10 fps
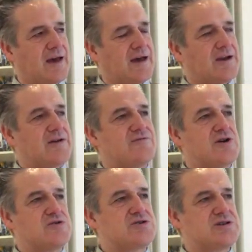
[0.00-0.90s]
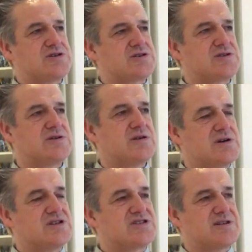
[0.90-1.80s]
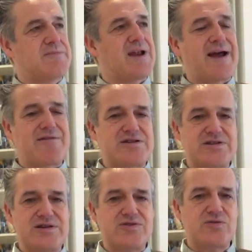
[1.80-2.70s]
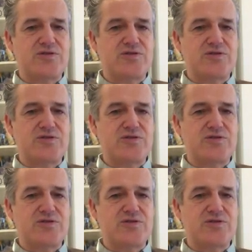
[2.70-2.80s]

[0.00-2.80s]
And I've noticed similarities